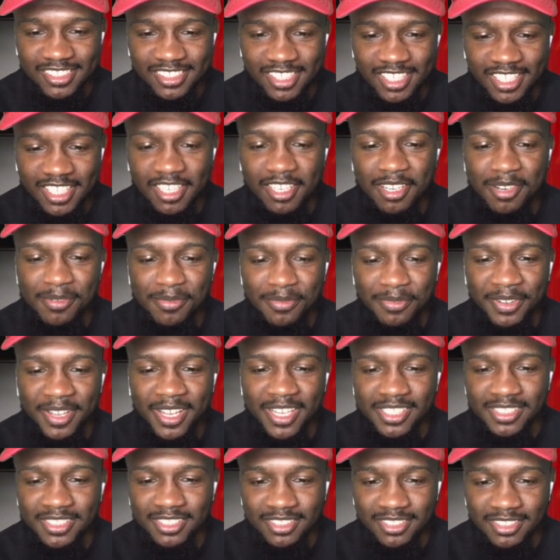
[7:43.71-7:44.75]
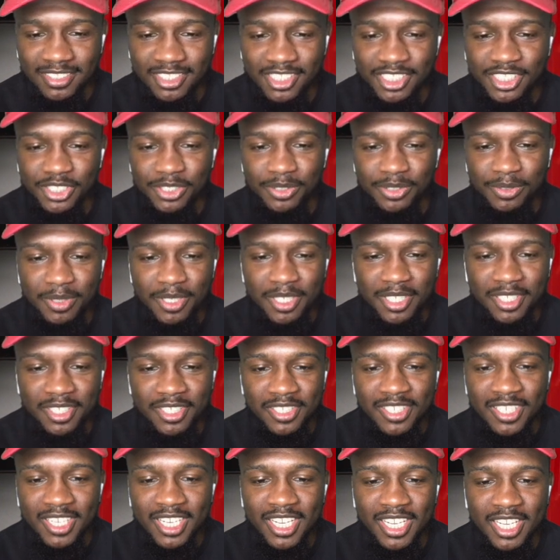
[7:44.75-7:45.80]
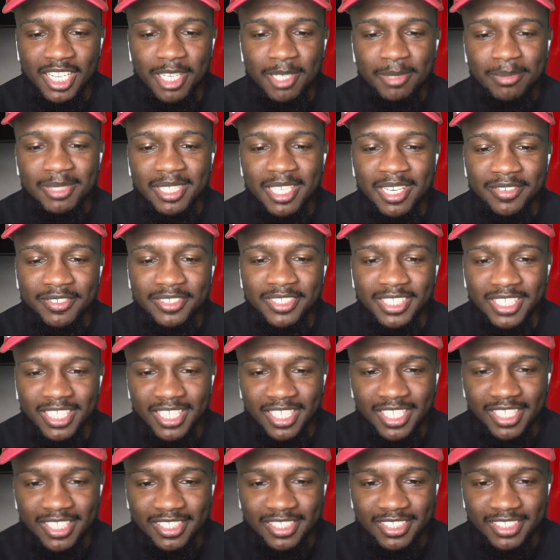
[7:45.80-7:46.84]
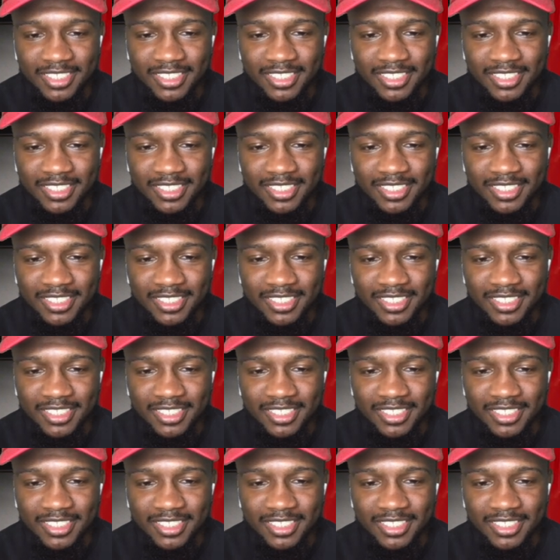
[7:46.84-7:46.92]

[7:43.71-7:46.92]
Yep, yeah. Facts. Ginger ale helps everything.